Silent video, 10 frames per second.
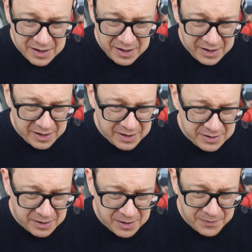
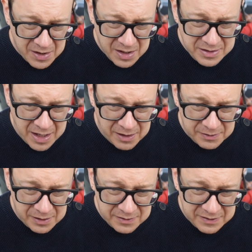And uh, yeah,
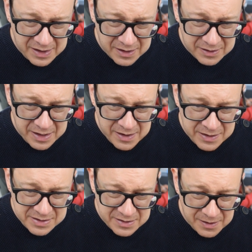I think
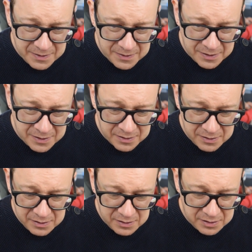there's uh,
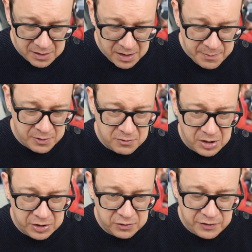typo
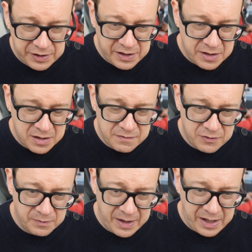right over here
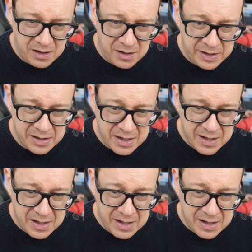from AI.